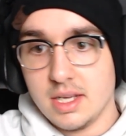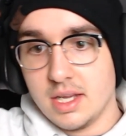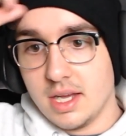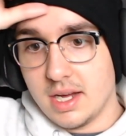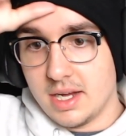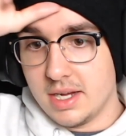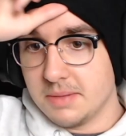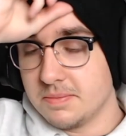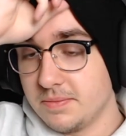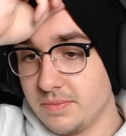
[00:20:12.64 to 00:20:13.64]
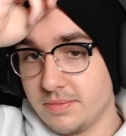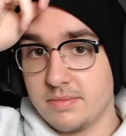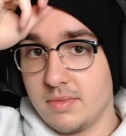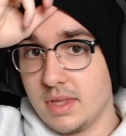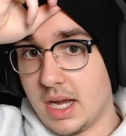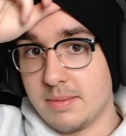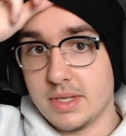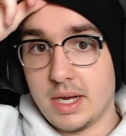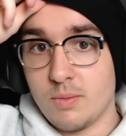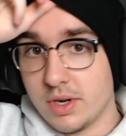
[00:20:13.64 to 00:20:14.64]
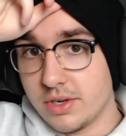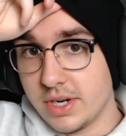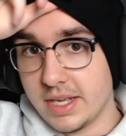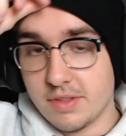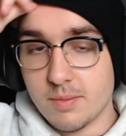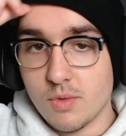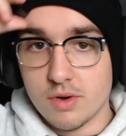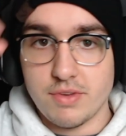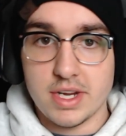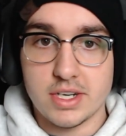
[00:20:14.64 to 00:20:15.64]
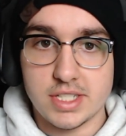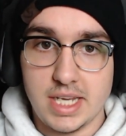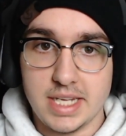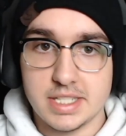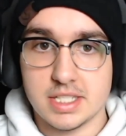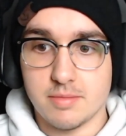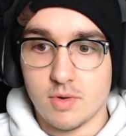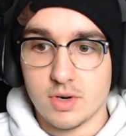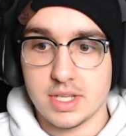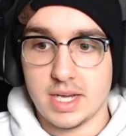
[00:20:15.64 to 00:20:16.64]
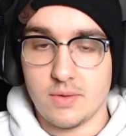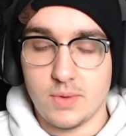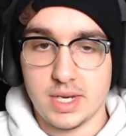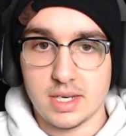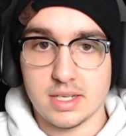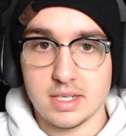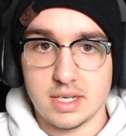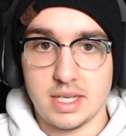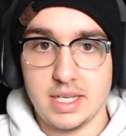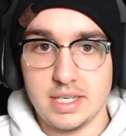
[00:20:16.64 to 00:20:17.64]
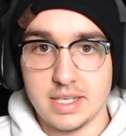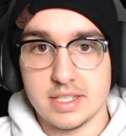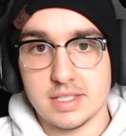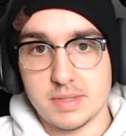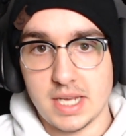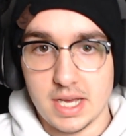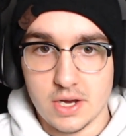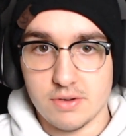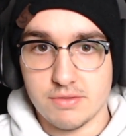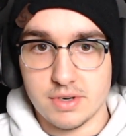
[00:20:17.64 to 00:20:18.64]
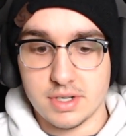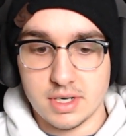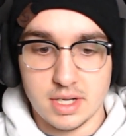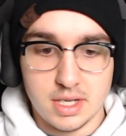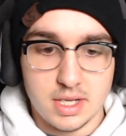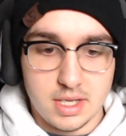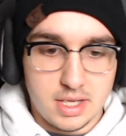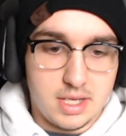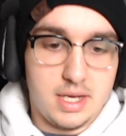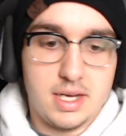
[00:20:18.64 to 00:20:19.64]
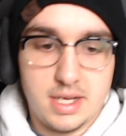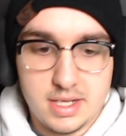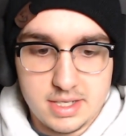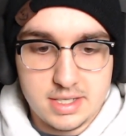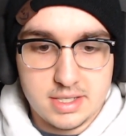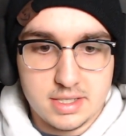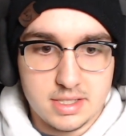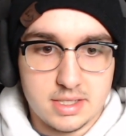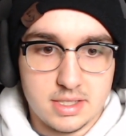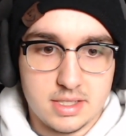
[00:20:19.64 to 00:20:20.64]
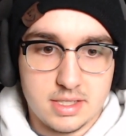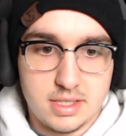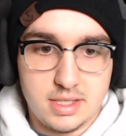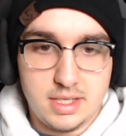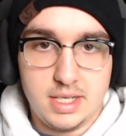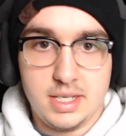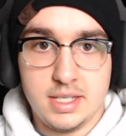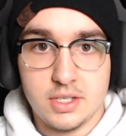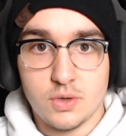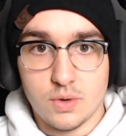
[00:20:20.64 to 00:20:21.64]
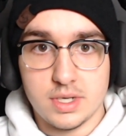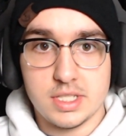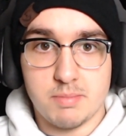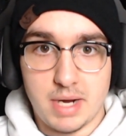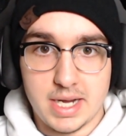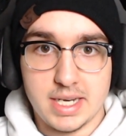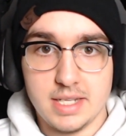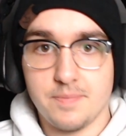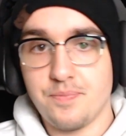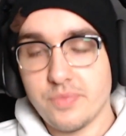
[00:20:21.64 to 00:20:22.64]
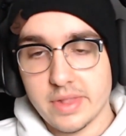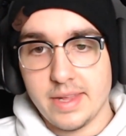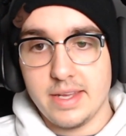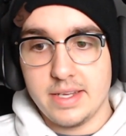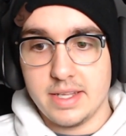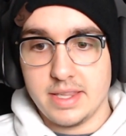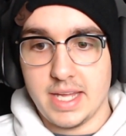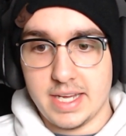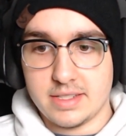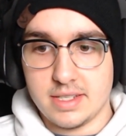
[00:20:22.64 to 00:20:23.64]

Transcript: um, I'm wondering if the more fingers he eats, the more that when he does take over uh, Itadori's body, that